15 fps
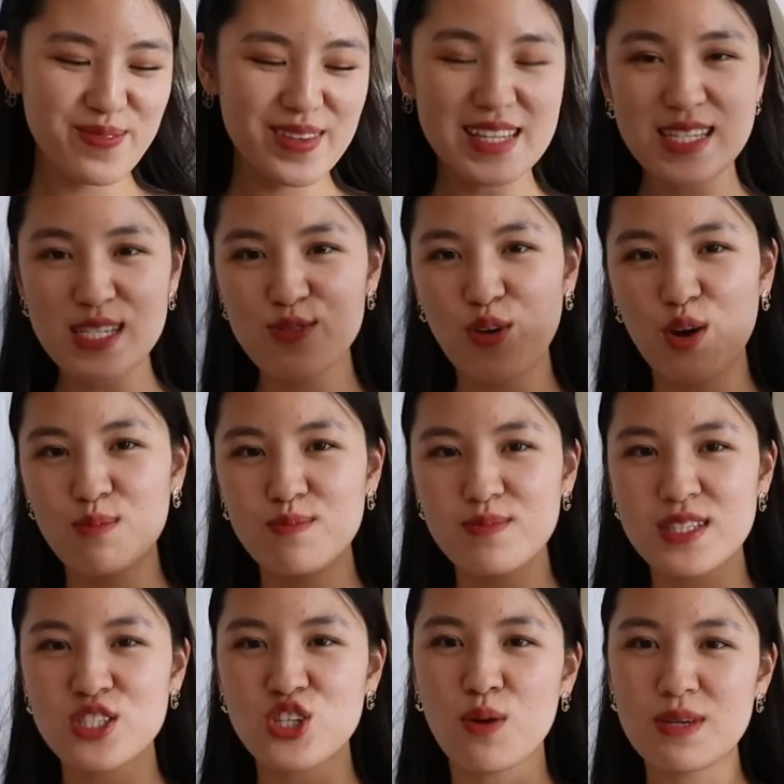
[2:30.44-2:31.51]
This is from
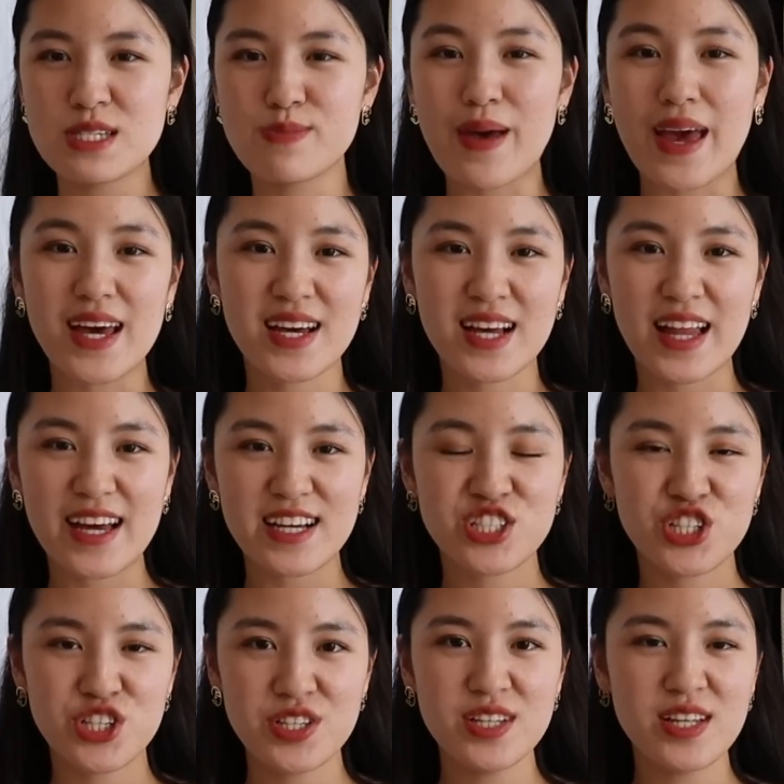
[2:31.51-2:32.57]
the Thomas Mayer
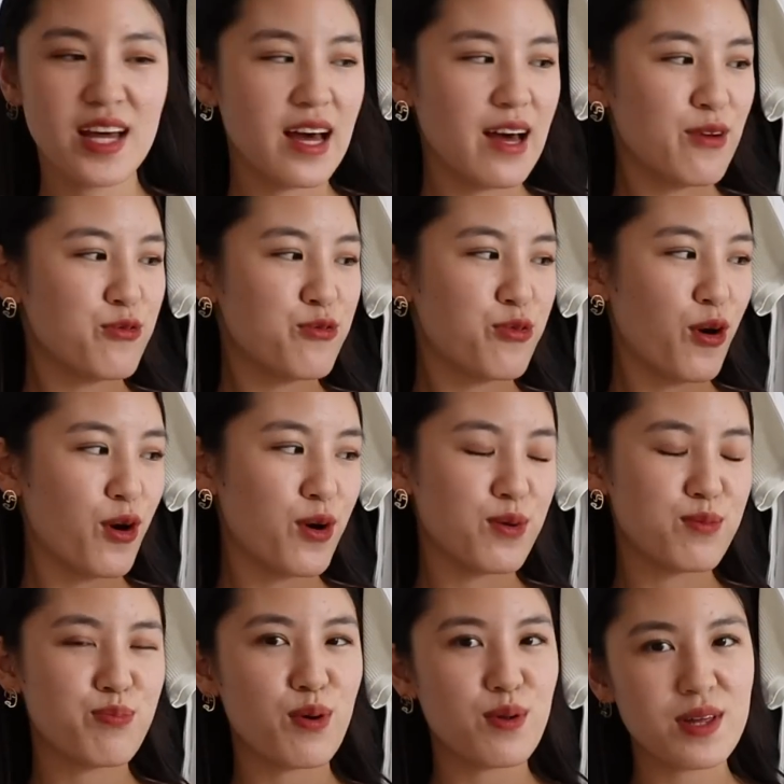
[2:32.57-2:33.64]
collection
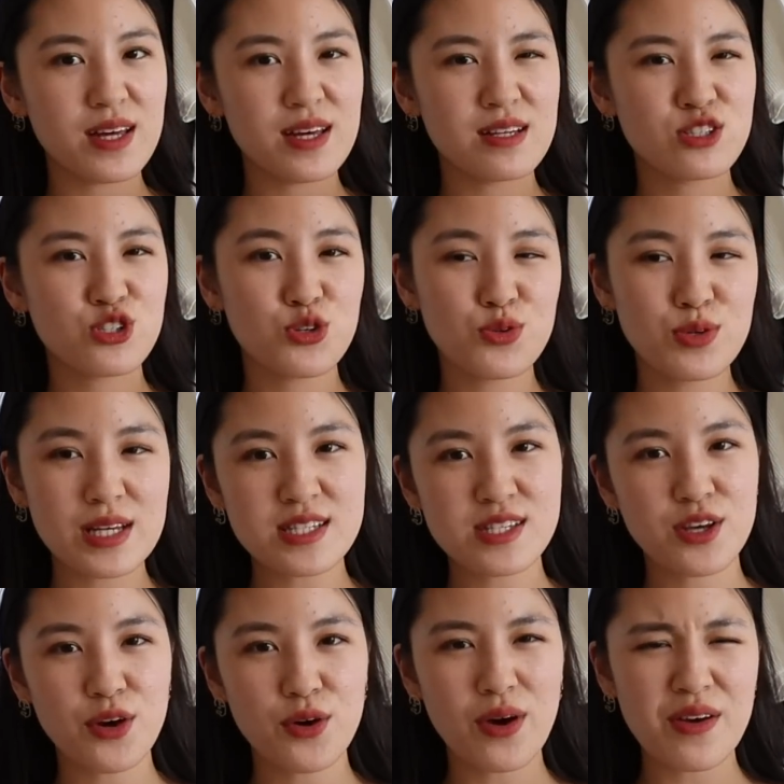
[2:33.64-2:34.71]
from probably 2 years
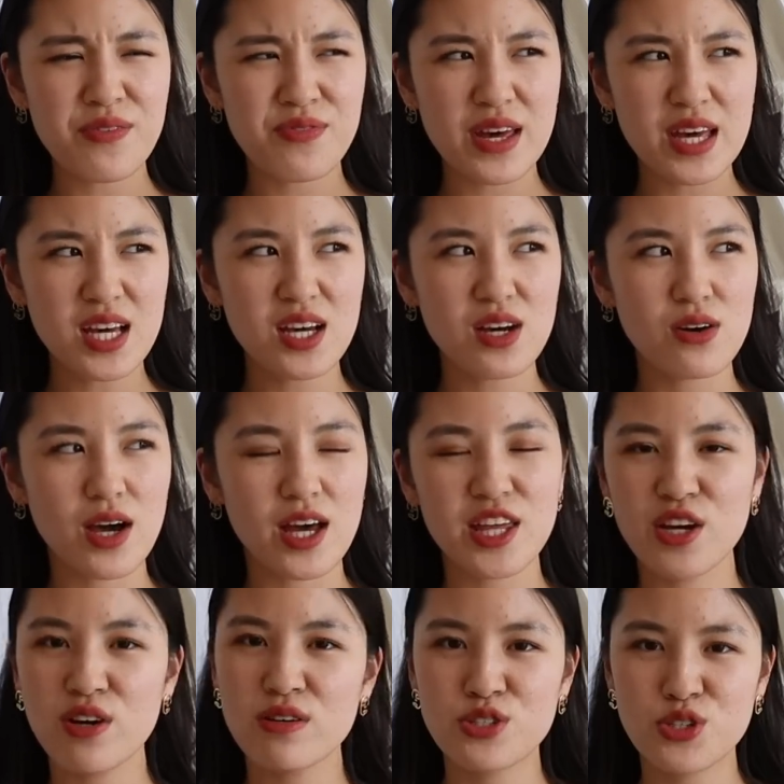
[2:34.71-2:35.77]
ago, I think, a
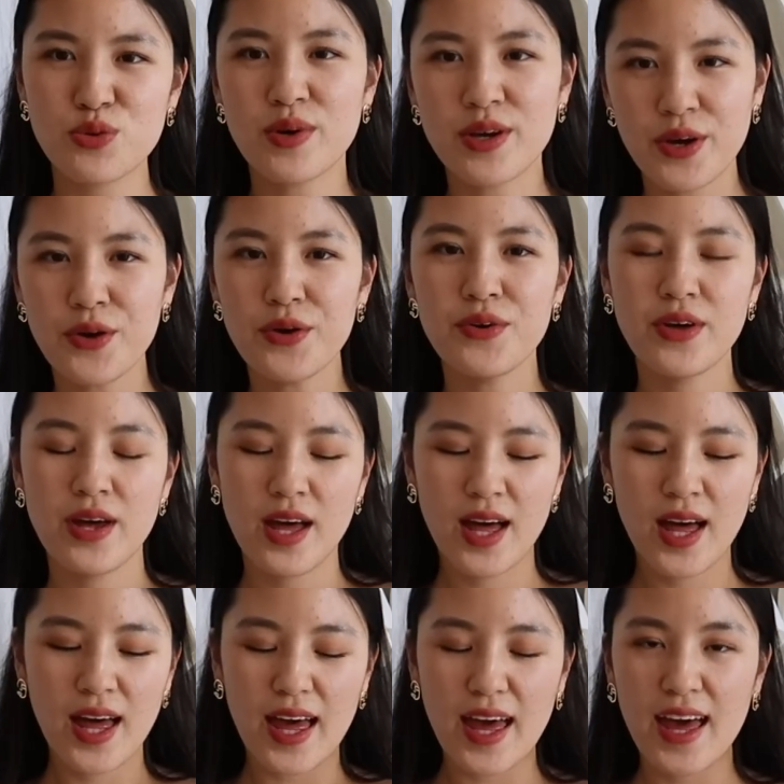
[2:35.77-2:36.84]
year or two ago.
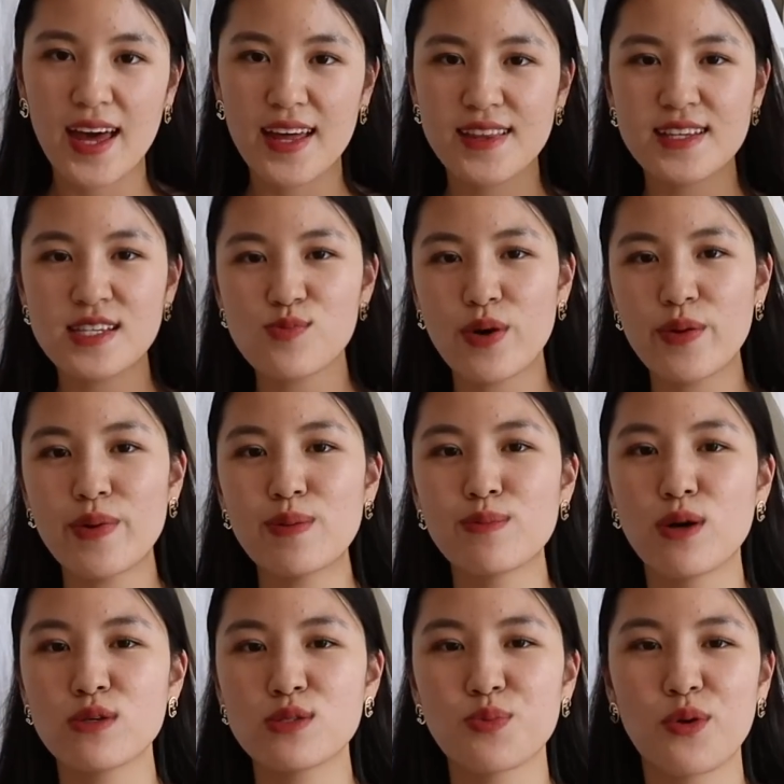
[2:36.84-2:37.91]
And this is one of my
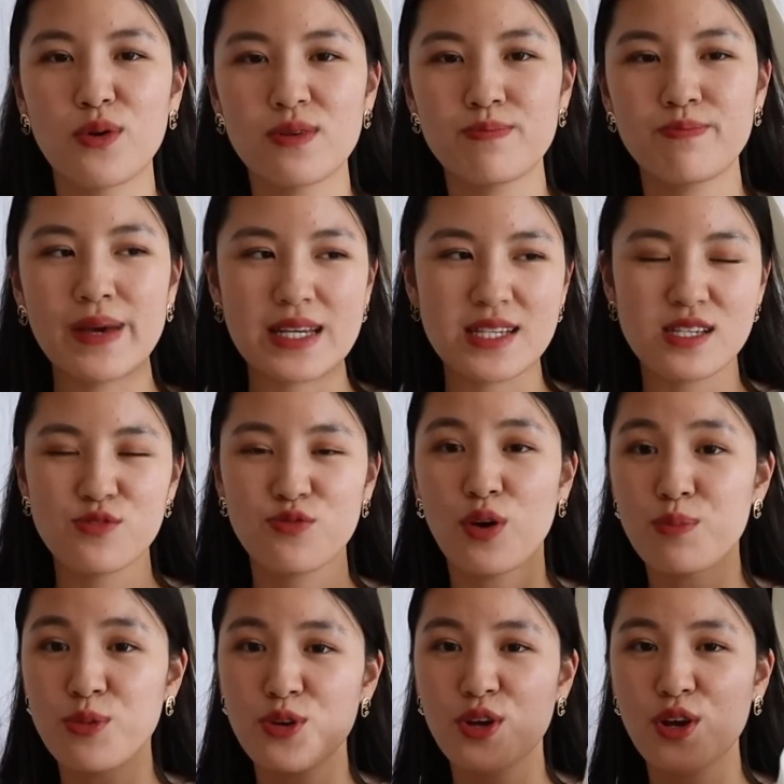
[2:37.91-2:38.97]
most worn pieces
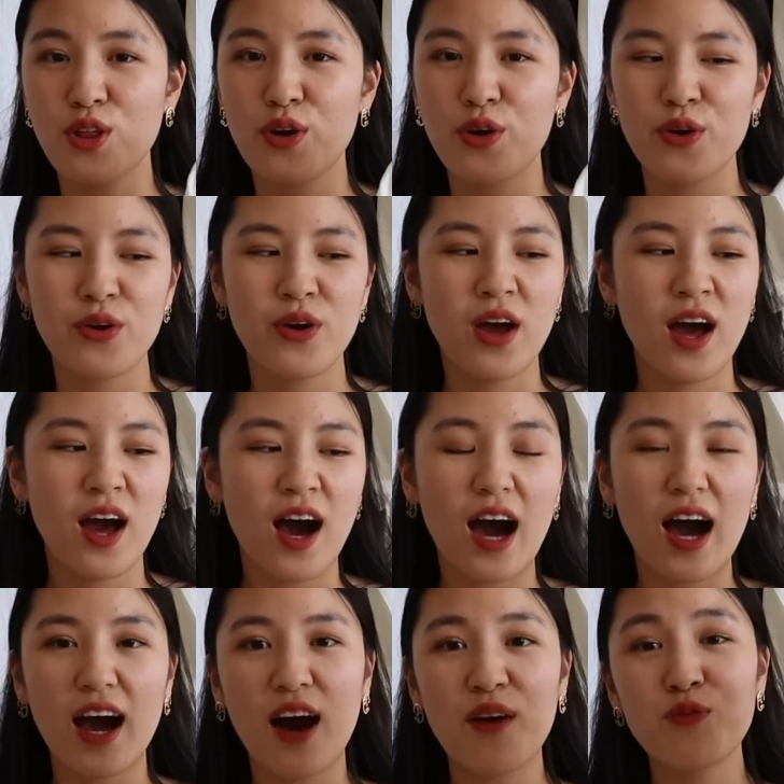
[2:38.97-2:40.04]
from Uniqlo.
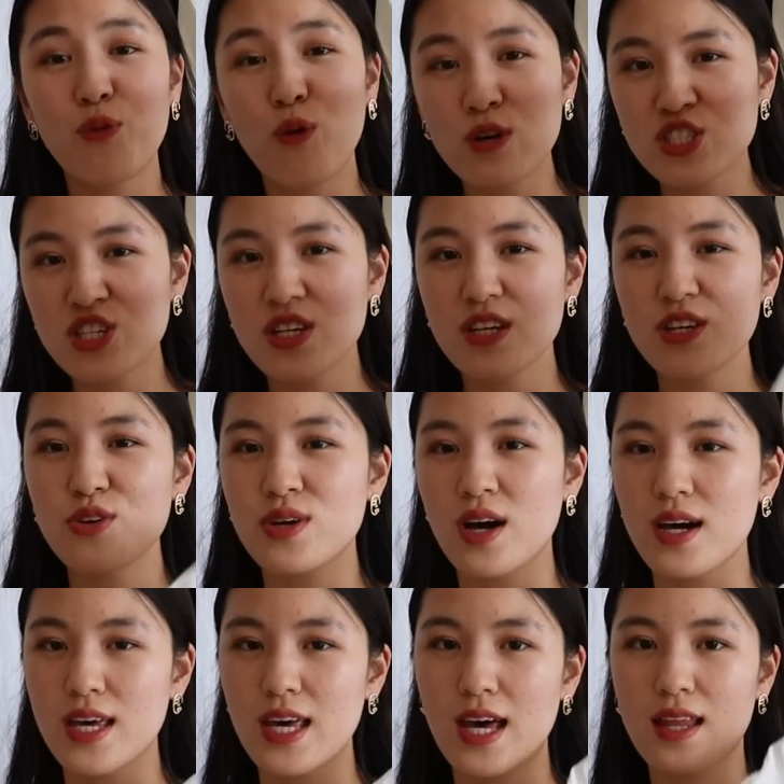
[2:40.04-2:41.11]
Unfortunately, you
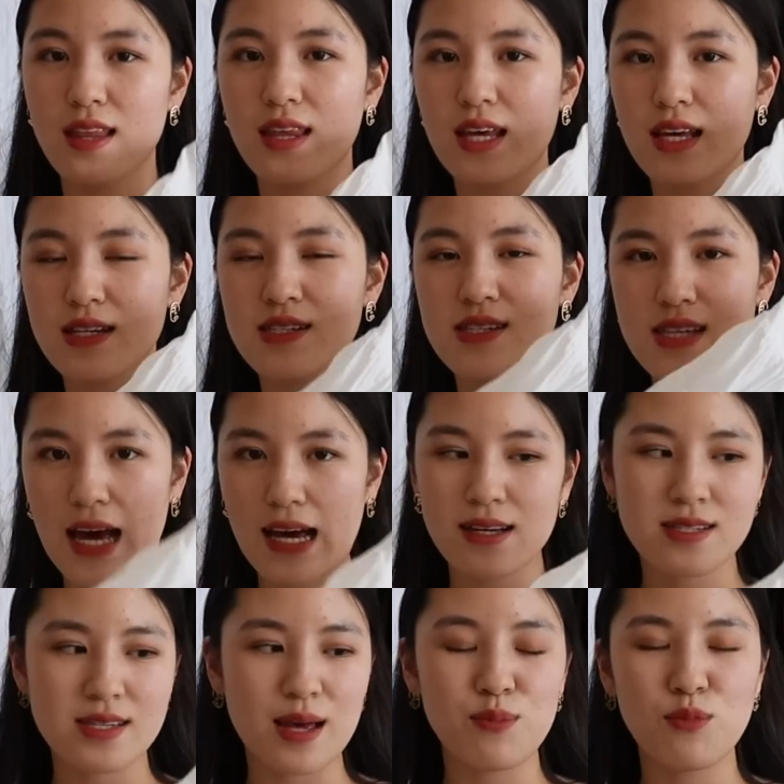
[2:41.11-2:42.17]
can't get the
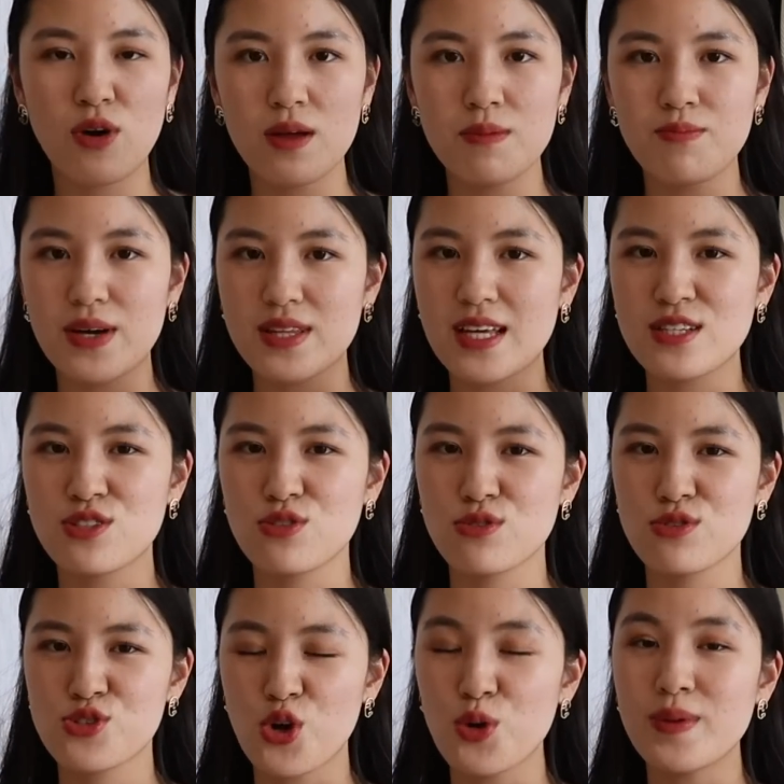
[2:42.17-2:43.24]
exact same one, but they
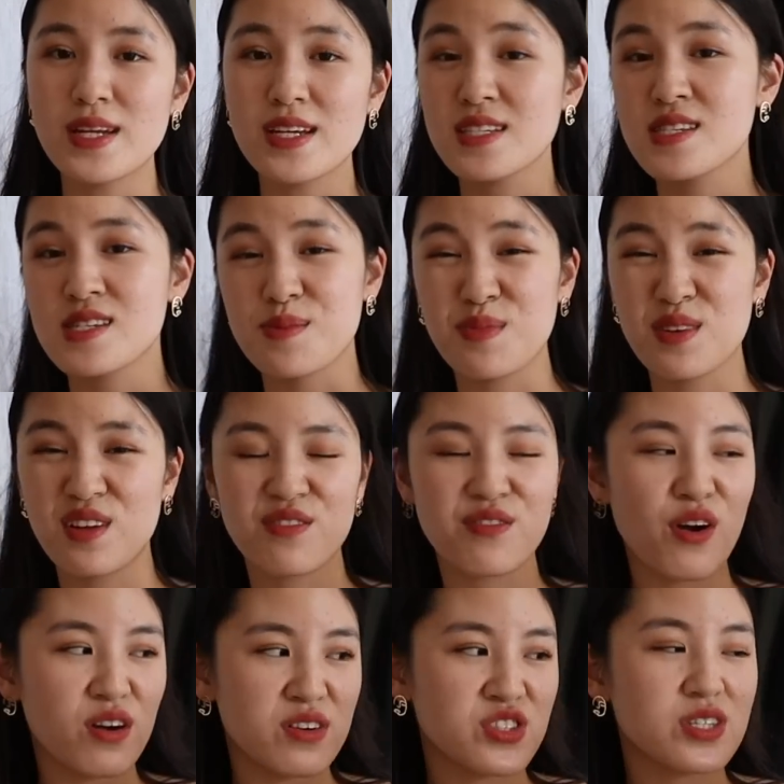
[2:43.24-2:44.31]
do so many similar
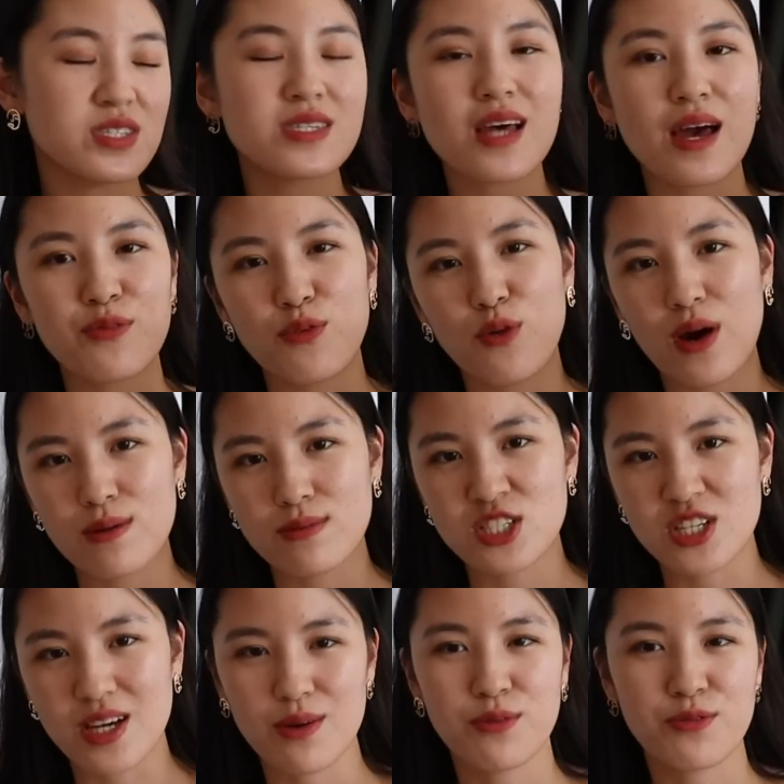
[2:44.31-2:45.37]
versions, I thought I would
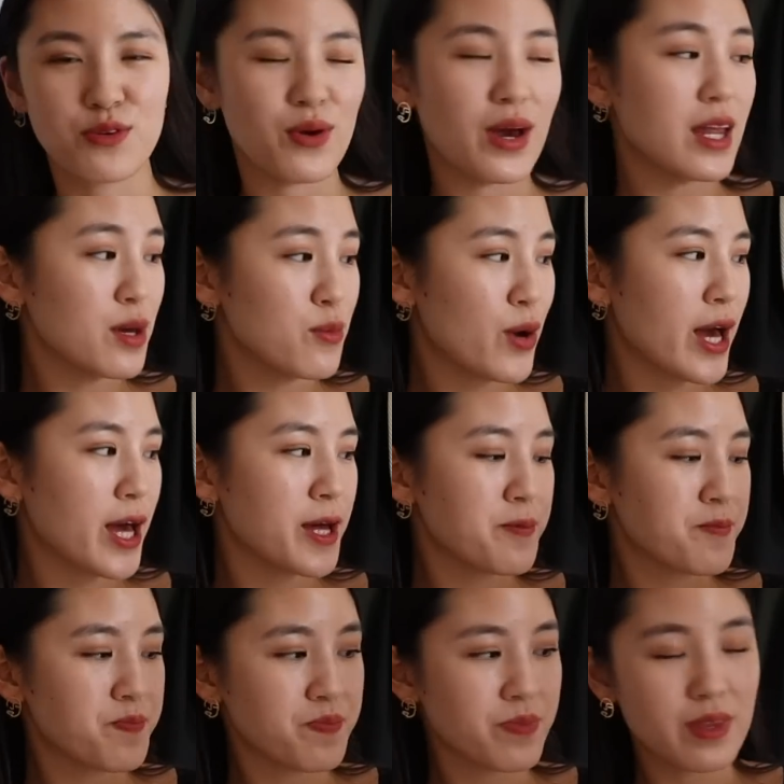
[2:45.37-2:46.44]
share with you anyway.